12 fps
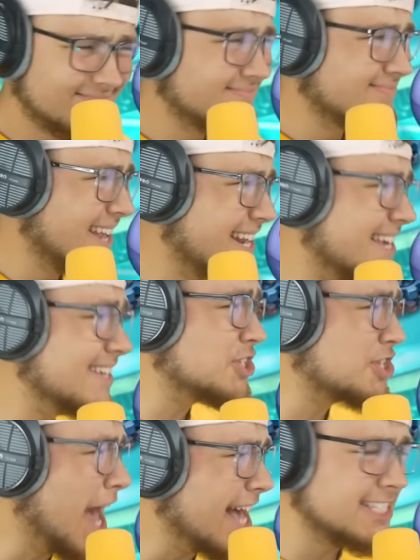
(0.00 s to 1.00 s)
And he
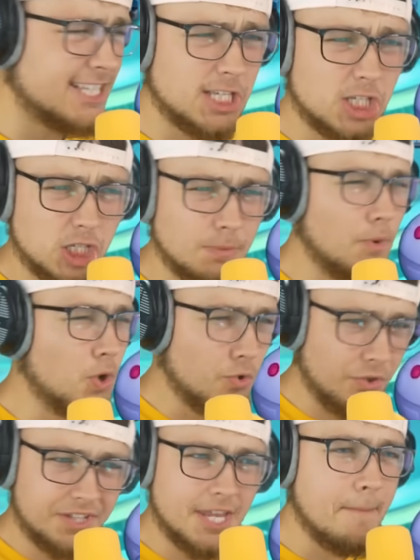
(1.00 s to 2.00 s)
just has this
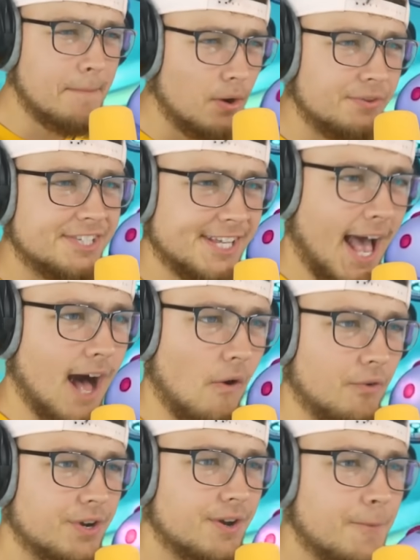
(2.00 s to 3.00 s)
smooth tempoed
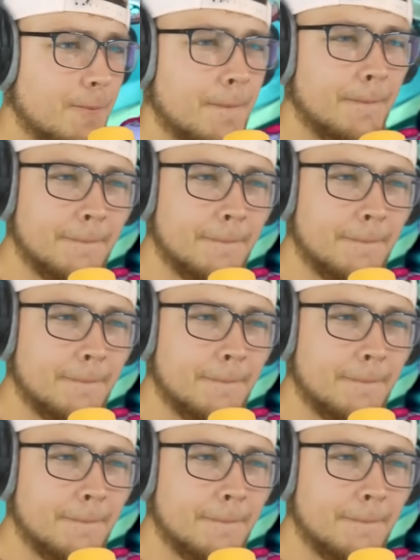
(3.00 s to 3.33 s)
sound